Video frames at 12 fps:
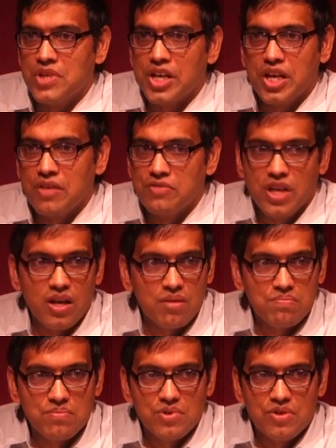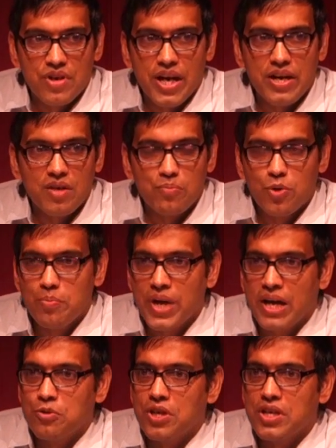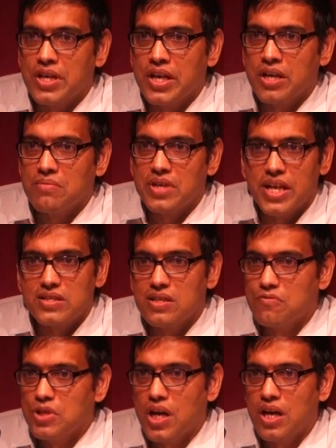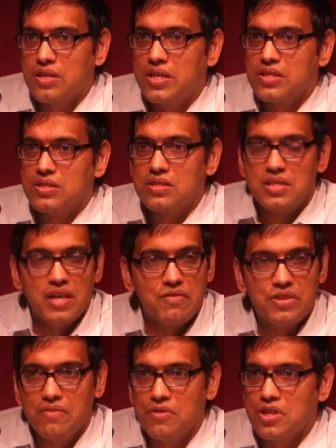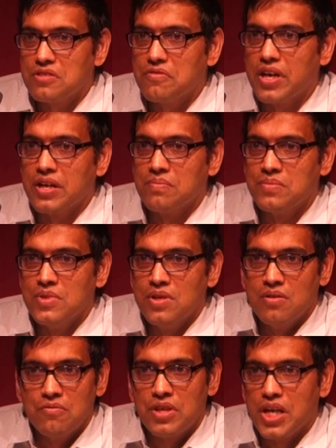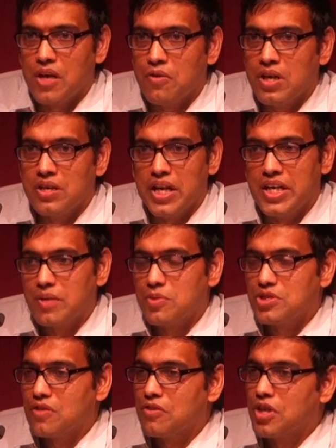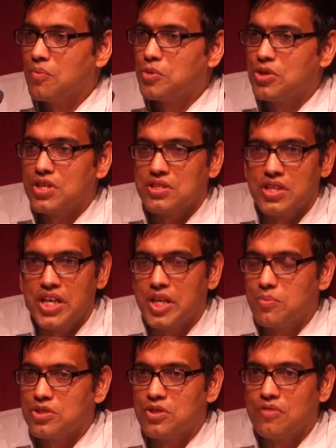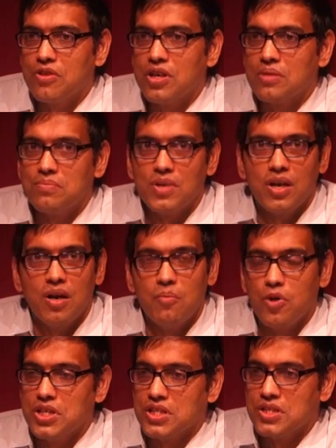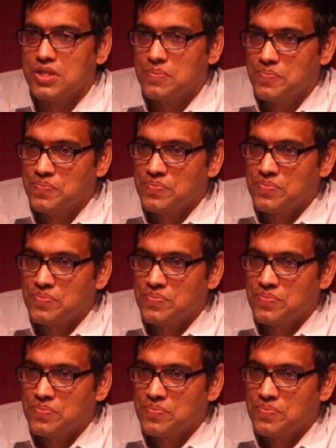if they are dried and put back together again, except for the hard disk, everything works fine. We recovered 90% of our computers and 80% of our monitors.